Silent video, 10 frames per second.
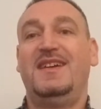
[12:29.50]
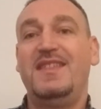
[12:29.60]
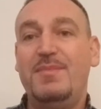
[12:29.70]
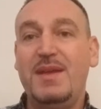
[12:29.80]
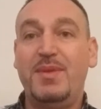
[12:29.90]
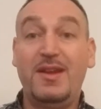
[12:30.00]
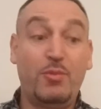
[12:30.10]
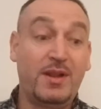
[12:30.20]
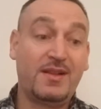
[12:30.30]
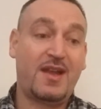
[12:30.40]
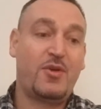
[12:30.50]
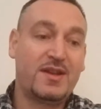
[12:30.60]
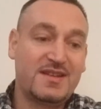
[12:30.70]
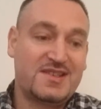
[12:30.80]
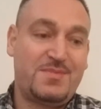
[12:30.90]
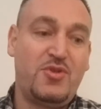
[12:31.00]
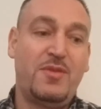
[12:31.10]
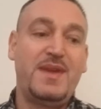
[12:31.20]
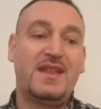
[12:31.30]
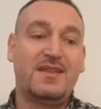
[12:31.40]
the people that will go on to
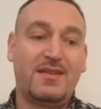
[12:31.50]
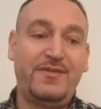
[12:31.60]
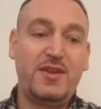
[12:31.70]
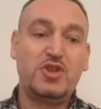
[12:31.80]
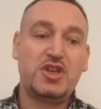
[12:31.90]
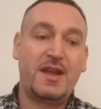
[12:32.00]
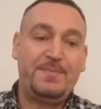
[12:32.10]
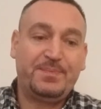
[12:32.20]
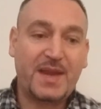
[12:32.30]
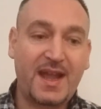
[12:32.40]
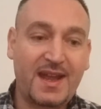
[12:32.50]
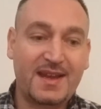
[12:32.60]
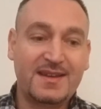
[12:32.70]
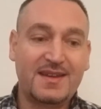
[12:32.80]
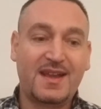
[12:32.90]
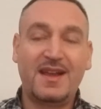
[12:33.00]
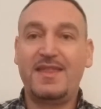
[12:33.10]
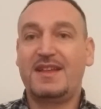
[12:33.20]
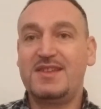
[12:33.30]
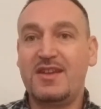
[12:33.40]
support me into the future, and
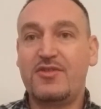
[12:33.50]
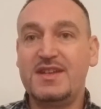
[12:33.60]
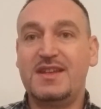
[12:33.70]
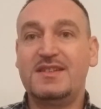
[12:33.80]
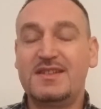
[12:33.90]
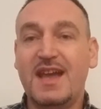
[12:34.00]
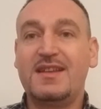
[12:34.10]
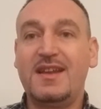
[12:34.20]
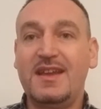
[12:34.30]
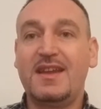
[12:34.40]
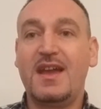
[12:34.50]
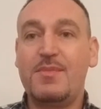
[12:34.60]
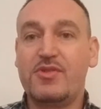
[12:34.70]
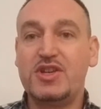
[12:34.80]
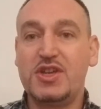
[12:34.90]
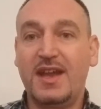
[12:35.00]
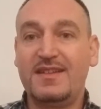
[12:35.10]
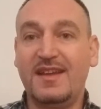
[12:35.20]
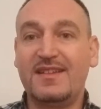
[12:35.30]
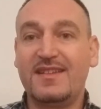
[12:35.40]
that's increasing steadily and I
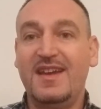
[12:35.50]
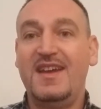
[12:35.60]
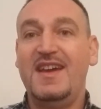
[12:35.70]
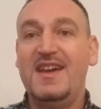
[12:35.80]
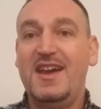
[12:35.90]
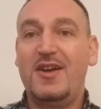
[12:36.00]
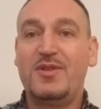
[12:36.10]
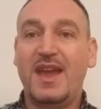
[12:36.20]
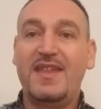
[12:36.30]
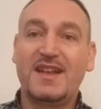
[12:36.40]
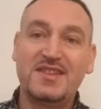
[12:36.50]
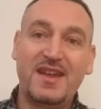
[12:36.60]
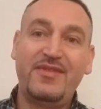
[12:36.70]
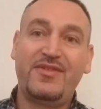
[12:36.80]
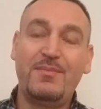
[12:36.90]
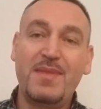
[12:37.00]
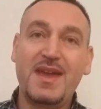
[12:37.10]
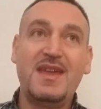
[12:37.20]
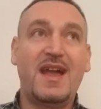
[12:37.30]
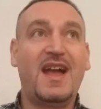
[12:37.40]
appreciate it. Okay, that's enough from
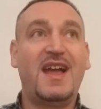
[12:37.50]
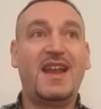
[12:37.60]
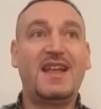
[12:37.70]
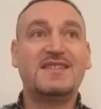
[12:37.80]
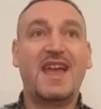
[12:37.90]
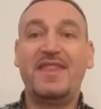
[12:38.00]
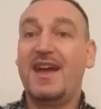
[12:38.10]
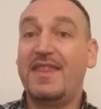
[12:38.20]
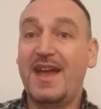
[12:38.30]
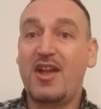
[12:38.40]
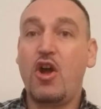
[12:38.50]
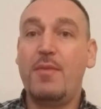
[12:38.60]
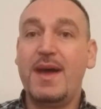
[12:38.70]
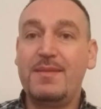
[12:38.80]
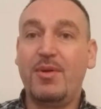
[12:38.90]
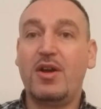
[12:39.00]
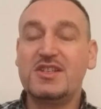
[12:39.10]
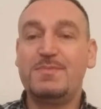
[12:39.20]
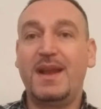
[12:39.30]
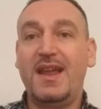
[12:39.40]
me. Let's get that comment
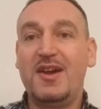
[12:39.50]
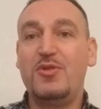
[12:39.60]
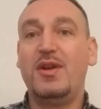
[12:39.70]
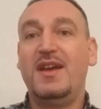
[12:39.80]
box below